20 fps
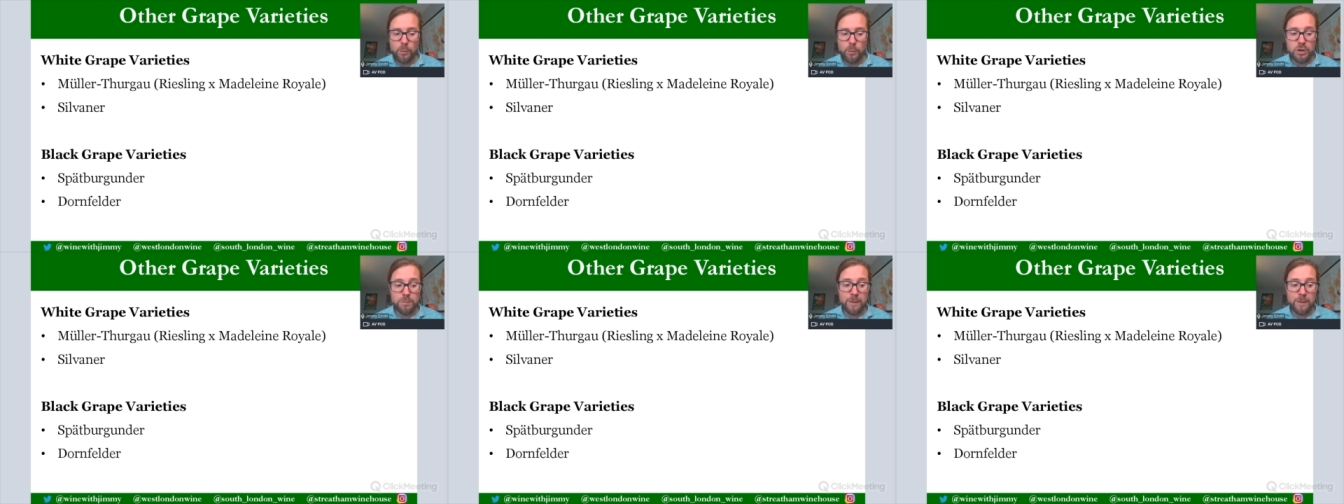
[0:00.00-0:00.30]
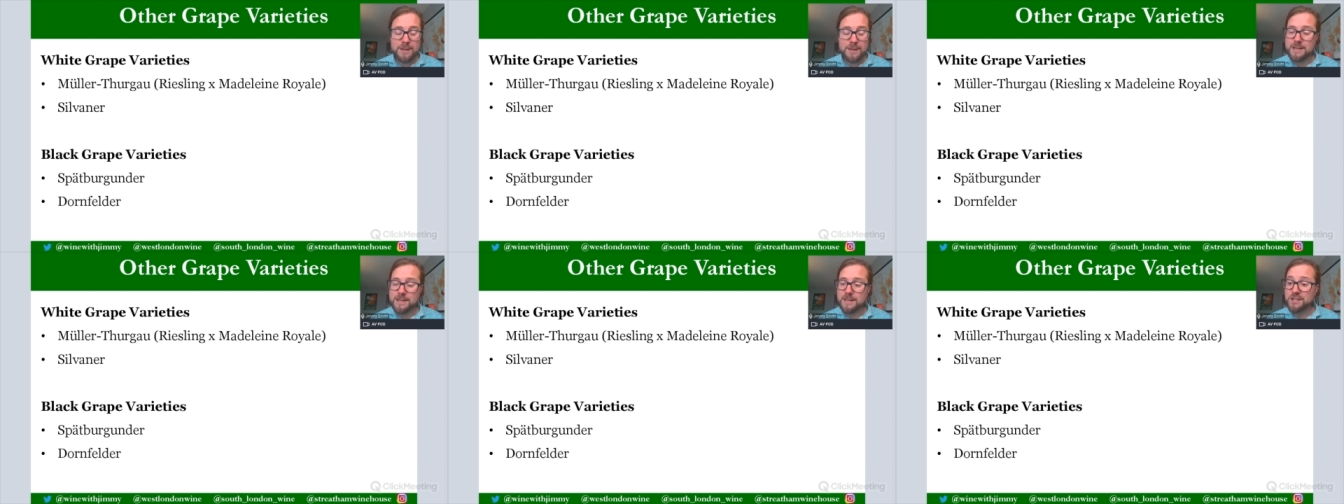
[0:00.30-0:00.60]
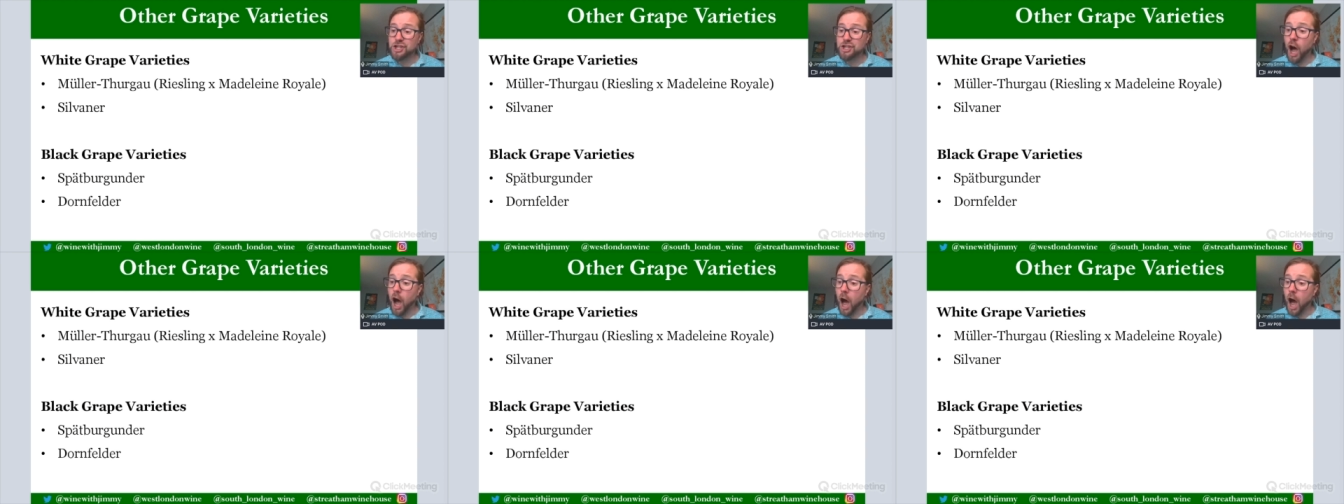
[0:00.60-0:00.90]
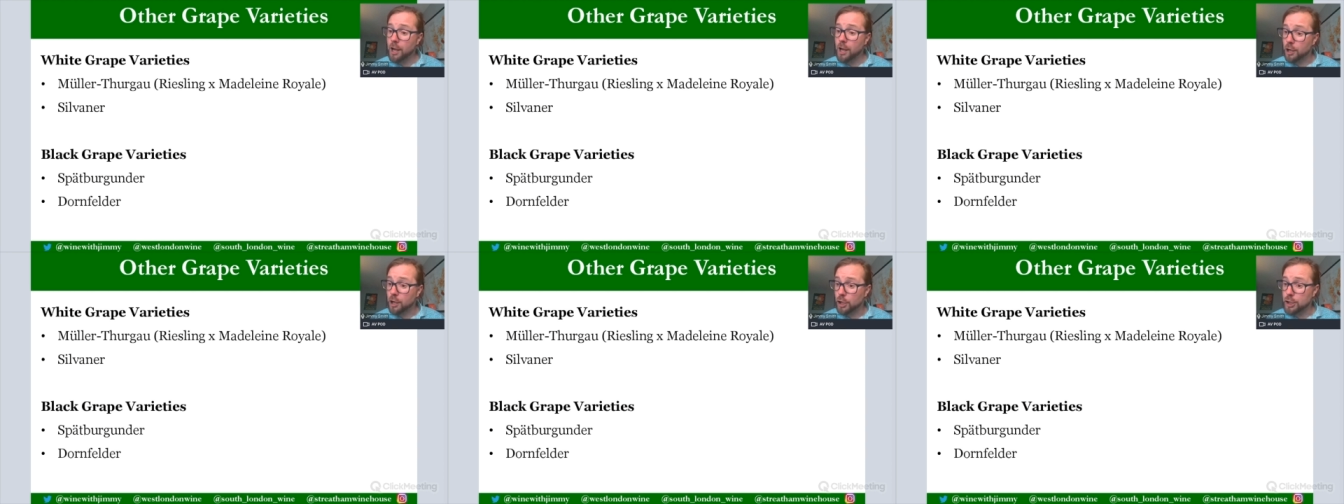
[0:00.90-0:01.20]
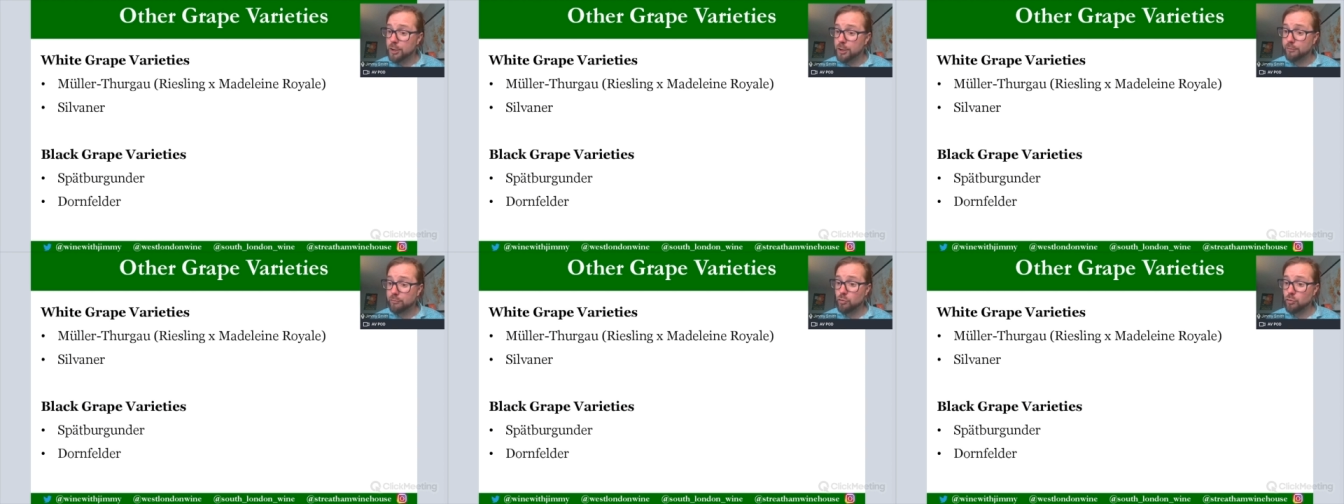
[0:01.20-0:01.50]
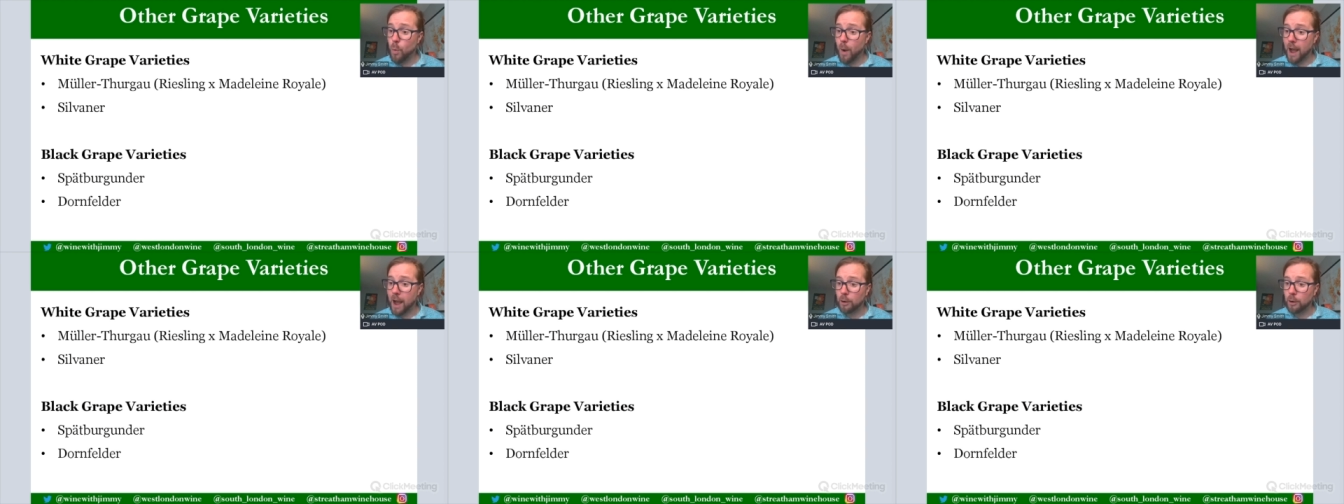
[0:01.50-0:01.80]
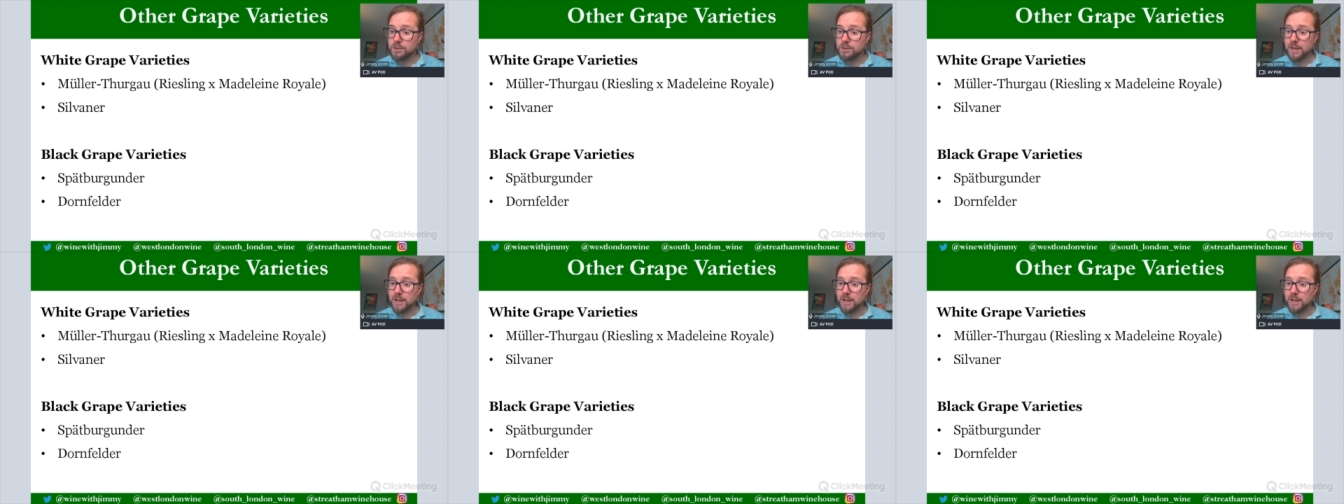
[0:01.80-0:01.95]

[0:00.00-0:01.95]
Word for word: which means it's coloured throughout.